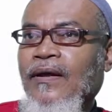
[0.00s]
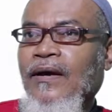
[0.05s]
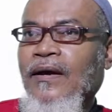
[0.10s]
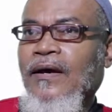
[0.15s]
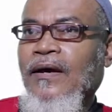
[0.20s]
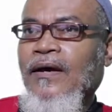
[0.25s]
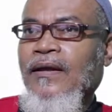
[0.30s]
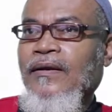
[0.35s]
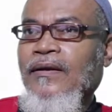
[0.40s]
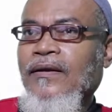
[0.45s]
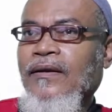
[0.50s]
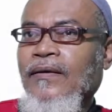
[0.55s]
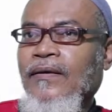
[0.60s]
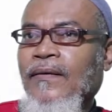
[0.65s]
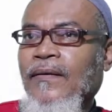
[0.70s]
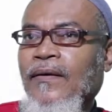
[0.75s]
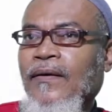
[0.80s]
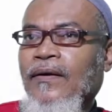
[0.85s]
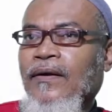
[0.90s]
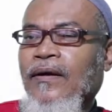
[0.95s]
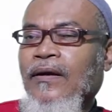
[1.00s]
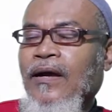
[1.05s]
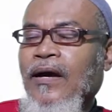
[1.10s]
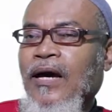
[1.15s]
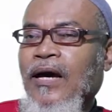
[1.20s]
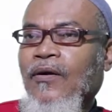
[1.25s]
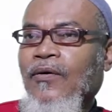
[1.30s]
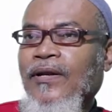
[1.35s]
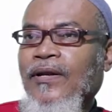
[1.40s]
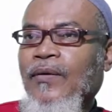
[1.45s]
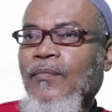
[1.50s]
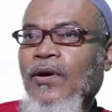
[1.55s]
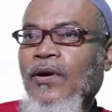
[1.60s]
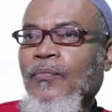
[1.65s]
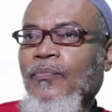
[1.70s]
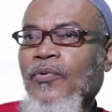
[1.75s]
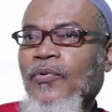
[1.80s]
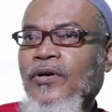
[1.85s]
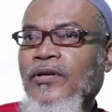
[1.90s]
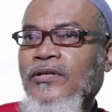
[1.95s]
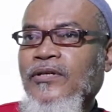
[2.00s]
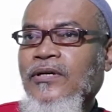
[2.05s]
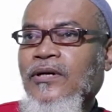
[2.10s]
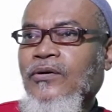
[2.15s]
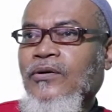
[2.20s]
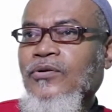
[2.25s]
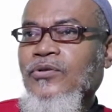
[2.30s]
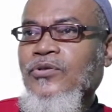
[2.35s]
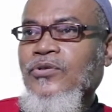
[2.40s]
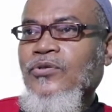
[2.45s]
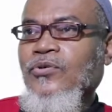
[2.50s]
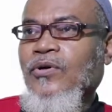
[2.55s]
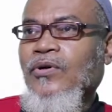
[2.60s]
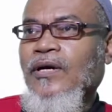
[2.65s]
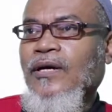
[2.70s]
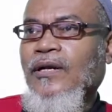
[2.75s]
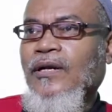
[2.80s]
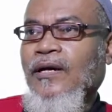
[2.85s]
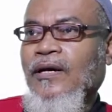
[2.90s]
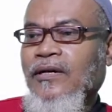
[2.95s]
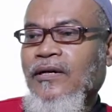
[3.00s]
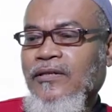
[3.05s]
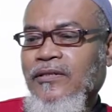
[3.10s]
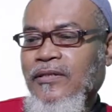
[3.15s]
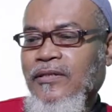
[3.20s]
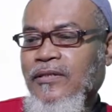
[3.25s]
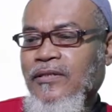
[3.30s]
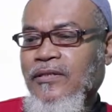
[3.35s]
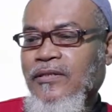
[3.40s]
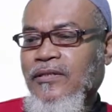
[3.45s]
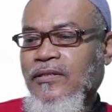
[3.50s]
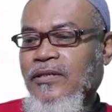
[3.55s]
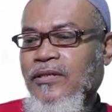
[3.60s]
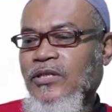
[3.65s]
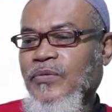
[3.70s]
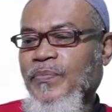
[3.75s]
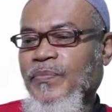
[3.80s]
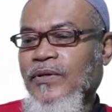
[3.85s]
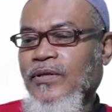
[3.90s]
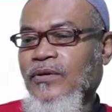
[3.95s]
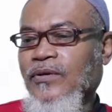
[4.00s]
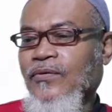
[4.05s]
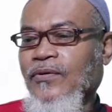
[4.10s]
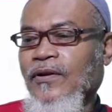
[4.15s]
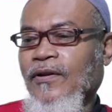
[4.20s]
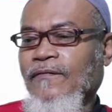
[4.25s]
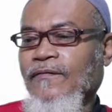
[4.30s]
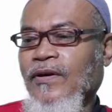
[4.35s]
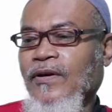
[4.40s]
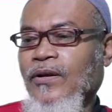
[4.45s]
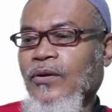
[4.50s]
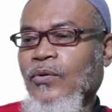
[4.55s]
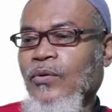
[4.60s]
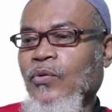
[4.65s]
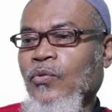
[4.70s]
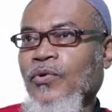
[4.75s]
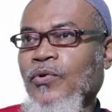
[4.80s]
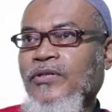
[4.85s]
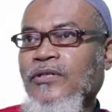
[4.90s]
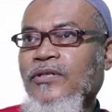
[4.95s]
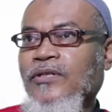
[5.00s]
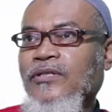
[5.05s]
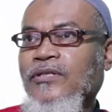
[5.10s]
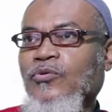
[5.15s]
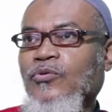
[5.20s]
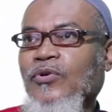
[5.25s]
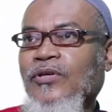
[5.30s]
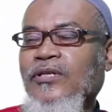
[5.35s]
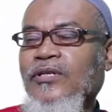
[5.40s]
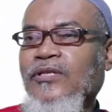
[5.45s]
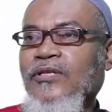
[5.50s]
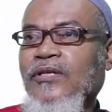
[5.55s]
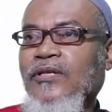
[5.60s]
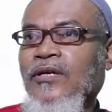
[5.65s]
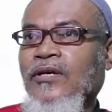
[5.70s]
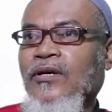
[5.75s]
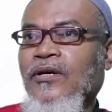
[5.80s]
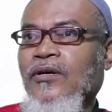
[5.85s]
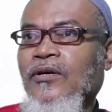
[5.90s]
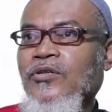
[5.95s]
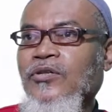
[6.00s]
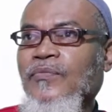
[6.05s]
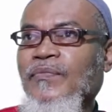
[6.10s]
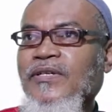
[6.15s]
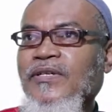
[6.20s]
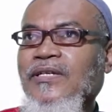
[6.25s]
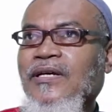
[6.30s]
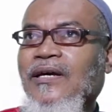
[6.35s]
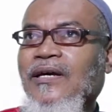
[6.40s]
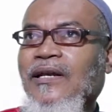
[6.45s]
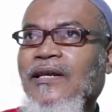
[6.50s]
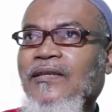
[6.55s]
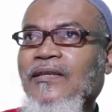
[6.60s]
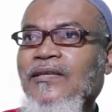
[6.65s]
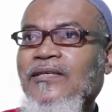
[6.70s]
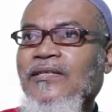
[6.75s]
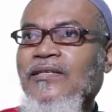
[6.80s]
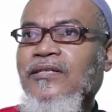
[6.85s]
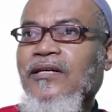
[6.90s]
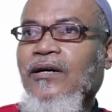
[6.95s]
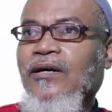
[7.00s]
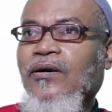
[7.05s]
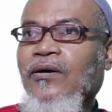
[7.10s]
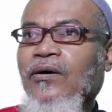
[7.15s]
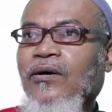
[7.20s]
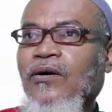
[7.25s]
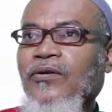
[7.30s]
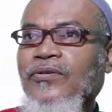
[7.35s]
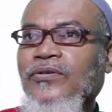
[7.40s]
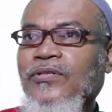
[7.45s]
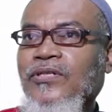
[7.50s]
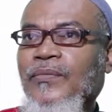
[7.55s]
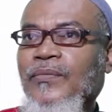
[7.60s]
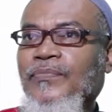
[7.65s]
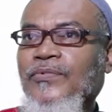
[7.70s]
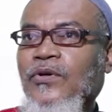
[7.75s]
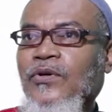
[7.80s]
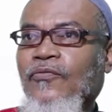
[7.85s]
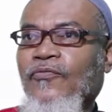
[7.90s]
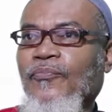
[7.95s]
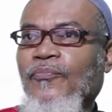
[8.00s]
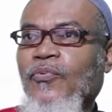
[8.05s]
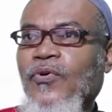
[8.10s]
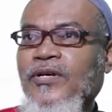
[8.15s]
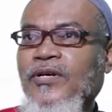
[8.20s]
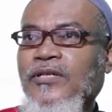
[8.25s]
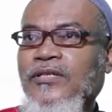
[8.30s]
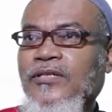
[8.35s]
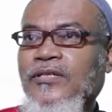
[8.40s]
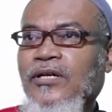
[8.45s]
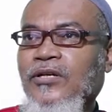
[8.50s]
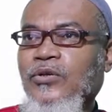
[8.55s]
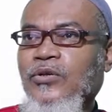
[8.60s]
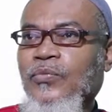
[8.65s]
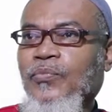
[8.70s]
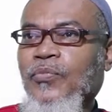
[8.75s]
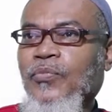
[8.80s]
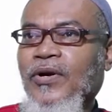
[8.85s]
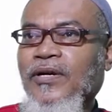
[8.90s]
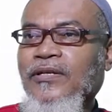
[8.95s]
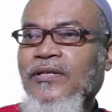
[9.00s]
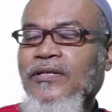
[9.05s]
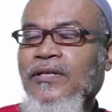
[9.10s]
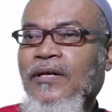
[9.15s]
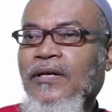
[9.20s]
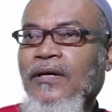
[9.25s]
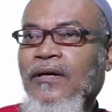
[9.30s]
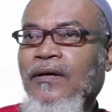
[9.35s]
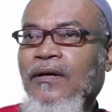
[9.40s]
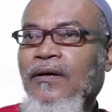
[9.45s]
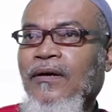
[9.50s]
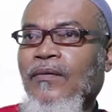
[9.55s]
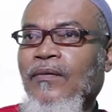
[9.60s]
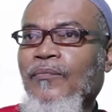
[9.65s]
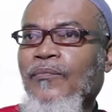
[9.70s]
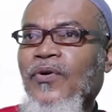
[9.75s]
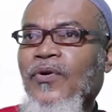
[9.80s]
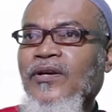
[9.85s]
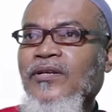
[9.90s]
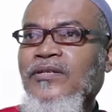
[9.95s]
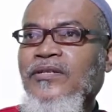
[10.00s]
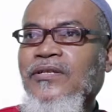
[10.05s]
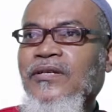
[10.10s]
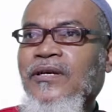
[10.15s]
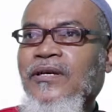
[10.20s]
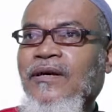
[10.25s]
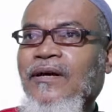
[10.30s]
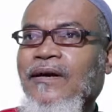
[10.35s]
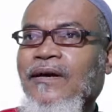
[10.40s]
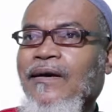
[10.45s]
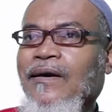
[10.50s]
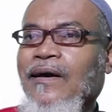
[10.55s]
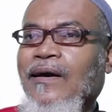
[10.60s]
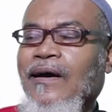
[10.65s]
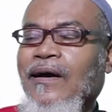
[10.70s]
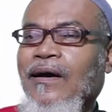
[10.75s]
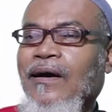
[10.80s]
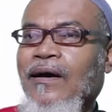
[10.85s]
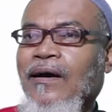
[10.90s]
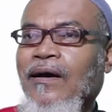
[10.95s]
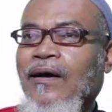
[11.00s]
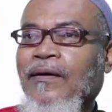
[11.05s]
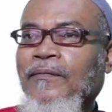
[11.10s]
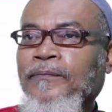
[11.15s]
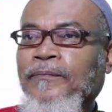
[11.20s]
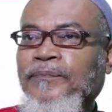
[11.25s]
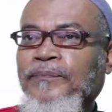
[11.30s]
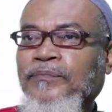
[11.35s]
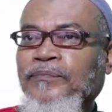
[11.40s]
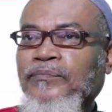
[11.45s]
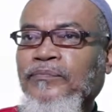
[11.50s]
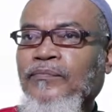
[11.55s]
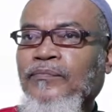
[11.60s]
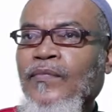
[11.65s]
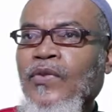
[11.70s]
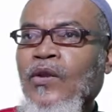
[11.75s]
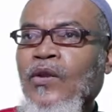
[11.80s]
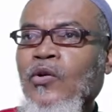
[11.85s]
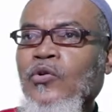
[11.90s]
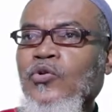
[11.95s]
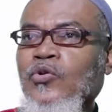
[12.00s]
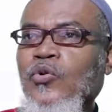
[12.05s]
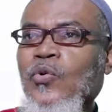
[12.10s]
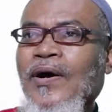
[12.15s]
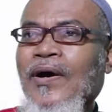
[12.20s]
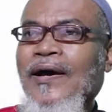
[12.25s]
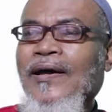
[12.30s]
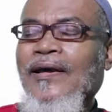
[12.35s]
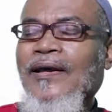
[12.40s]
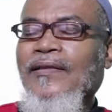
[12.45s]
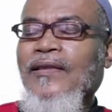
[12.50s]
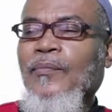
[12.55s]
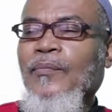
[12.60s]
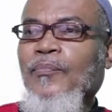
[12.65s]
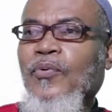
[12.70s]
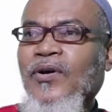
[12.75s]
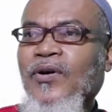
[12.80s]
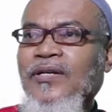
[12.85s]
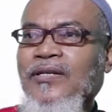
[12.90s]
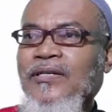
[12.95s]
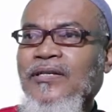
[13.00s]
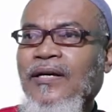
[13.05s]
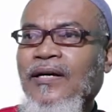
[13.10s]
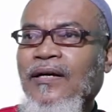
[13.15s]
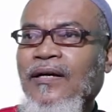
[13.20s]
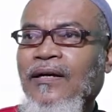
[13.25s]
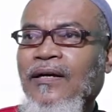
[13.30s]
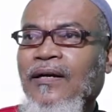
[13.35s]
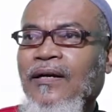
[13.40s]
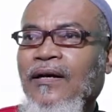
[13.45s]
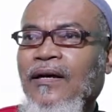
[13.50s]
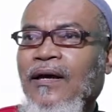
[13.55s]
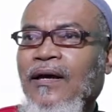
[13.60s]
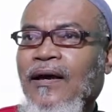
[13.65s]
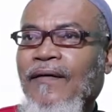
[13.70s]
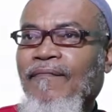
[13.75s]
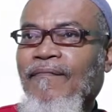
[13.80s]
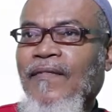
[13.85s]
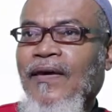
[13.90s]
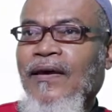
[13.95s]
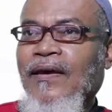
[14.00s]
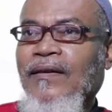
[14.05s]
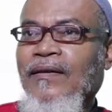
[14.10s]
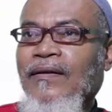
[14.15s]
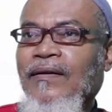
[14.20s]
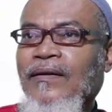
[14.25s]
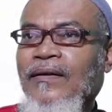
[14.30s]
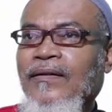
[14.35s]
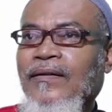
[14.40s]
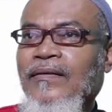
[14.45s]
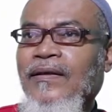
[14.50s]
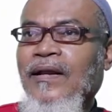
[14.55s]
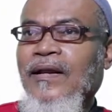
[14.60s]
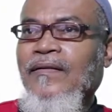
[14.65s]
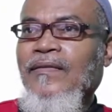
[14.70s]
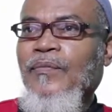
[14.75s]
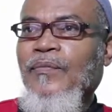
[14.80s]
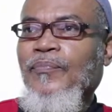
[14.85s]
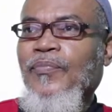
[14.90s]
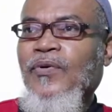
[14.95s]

and our double pointer also can access this particular value, which is 20. So basically this is a concept of pointer to pointer, pointing to another pointer, and then another